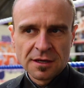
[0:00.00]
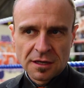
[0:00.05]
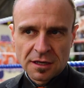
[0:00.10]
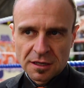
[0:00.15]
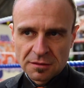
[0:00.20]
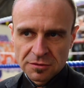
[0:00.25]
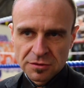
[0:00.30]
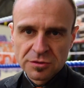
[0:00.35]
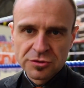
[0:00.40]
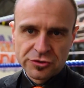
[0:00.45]

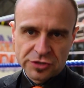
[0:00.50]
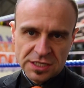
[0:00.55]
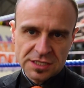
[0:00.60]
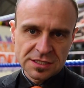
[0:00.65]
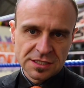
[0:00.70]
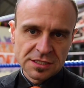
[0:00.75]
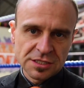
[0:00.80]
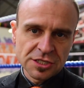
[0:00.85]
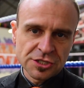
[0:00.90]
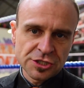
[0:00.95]
I'm going to
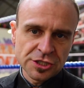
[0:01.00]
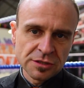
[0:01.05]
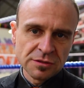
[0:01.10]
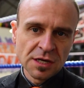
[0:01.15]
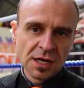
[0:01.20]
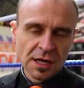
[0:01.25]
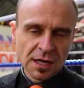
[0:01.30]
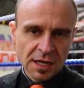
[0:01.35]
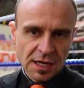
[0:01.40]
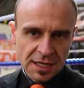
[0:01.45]
address this issue.
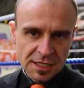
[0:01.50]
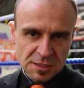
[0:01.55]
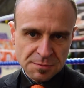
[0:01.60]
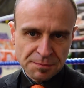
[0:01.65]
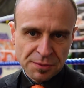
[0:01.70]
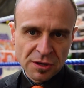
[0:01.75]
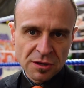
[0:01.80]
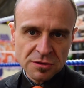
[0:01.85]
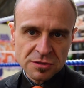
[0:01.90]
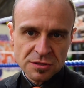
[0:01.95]
It's
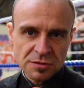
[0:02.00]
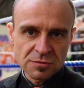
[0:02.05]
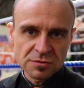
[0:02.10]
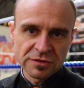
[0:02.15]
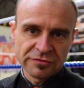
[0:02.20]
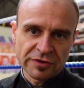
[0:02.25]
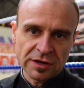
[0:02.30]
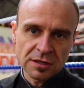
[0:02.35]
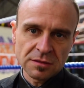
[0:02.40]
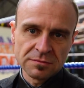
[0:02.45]
personal
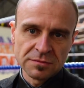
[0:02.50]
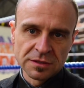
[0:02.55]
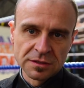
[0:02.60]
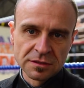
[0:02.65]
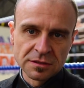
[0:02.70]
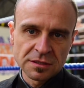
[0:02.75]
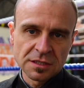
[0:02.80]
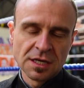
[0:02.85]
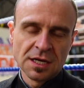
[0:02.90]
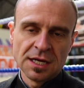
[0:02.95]

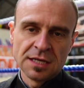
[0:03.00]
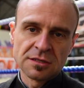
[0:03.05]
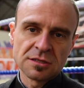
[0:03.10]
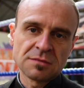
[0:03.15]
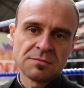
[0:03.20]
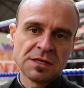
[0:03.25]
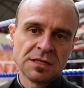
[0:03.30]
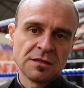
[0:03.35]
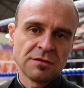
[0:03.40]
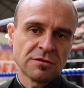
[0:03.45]
development. It
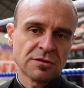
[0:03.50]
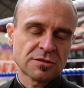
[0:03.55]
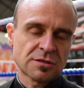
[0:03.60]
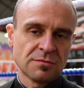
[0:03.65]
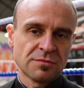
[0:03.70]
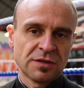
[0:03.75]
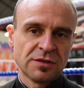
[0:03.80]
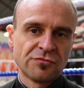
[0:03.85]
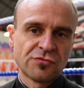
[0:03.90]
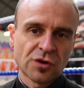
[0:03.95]
doesn't mean you've got
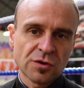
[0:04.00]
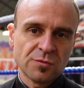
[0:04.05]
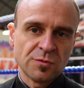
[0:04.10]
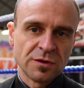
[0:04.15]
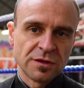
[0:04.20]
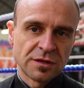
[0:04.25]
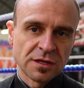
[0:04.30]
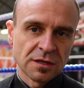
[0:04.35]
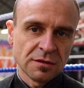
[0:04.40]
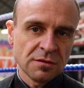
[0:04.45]
something wrong
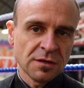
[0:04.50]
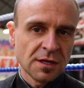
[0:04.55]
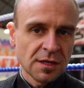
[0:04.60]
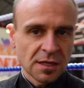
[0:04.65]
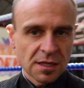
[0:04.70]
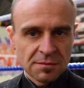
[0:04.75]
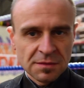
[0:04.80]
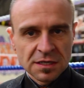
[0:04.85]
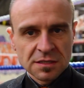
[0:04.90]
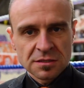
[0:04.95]
with you.
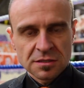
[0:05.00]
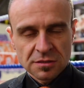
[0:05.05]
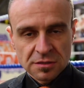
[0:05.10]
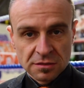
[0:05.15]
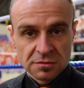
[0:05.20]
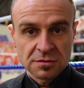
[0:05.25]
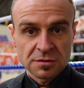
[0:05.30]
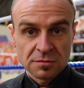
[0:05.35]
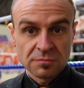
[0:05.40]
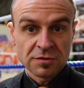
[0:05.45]
It means that
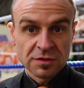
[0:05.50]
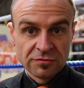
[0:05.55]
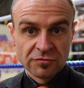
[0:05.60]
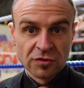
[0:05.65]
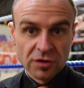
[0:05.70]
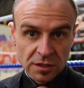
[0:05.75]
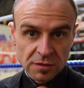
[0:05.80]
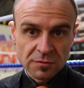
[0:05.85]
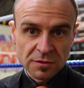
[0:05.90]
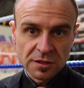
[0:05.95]
you've something
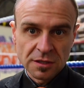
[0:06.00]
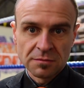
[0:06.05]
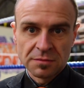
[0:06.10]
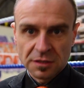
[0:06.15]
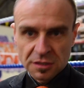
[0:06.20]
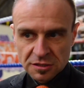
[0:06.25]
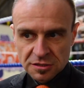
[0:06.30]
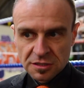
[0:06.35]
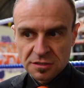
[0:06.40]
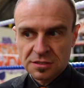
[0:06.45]
right with you,
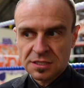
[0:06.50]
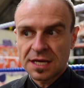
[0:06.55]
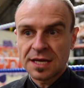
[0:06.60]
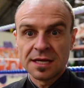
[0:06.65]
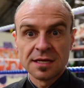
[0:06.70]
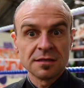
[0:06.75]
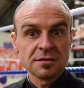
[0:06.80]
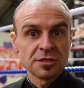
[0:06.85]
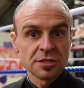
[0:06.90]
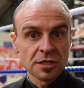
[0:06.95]
because you're
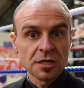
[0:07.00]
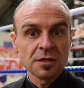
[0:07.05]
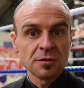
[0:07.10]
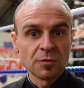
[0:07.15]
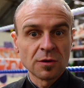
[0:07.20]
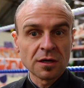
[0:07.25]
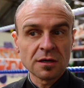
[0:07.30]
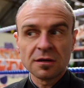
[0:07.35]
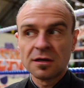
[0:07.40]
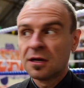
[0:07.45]
saying, do you know
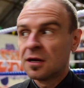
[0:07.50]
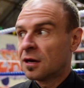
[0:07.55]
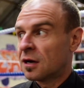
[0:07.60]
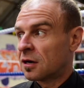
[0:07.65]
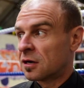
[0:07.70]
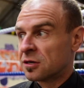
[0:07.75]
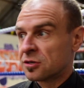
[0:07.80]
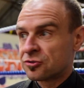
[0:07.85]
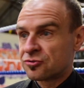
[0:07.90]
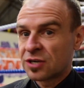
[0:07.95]
what,
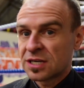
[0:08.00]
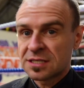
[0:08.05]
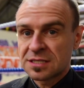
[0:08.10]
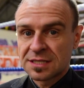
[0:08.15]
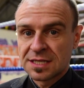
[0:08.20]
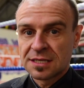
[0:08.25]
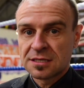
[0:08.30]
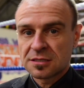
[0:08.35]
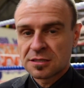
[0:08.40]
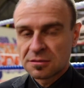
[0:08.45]
I address
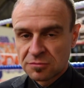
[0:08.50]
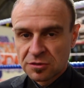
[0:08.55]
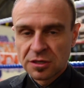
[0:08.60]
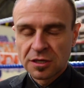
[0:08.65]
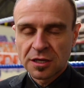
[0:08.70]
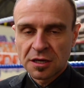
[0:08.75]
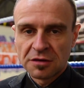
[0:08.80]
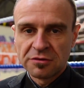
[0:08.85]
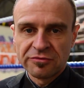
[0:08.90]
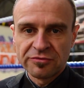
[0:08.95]
this, I'm going
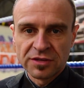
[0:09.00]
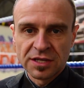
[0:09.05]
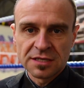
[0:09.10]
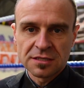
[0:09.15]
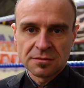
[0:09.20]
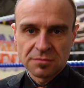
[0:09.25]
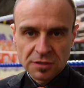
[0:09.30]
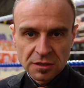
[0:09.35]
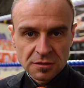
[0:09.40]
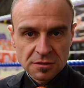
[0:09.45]
to go for
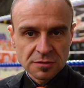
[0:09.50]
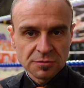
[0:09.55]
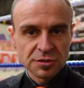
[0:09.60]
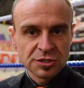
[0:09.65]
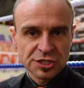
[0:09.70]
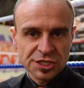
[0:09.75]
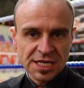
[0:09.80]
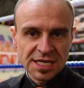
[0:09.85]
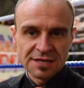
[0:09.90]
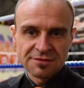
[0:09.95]
this, I'm going to
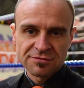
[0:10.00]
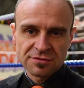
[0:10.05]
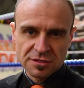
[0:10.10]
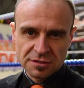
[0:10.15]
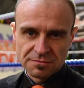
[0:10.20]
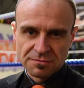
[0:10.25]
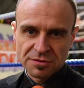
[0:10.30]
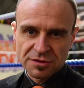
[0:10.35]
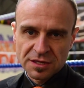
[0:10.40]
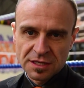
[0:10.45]
achieve
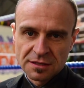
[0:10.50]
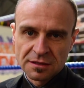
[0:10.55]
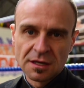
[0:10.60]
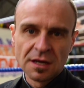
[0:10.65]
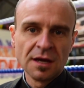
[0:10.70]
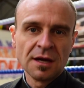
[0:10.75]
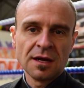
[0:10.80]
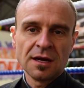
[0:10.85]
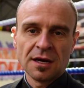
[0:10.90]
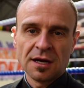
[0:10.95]
something.
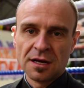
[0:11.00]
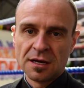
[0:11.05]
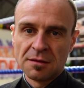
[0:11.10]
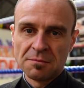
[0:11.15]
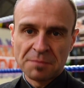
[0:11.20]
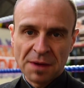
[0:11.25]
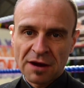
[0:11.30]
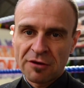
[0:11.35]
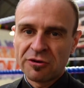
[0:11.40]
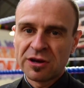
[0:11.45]

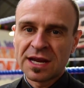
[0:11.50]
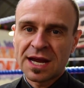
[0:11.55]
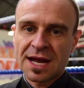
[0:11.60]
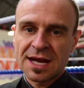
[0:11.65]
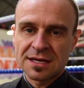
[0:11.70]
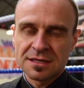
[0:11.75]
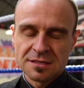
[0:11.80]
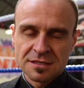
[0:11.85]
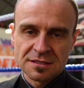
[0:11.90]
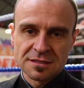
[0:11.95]
Barry
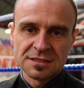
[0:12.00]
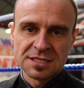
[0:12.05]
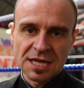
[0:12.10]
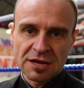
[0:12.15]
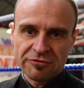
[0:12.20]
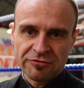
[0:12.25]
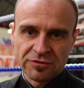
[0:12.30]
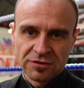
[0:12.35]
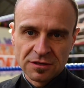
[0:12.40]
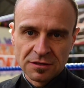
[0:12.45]
has
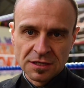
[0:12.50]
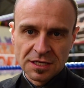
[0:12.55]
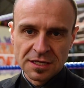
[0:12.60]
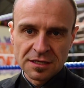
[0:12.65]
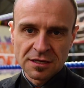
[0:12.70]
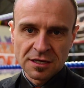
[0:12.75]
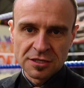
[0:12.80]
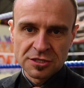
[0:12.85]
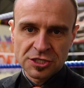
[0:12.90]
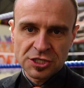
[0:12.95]
definitely
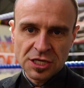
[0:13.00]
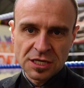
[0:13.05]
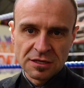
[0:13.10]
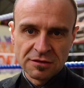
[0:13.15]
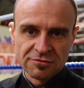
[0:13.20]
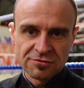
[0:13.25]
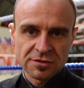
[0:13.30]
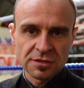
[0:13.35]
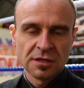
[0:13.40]
achieved.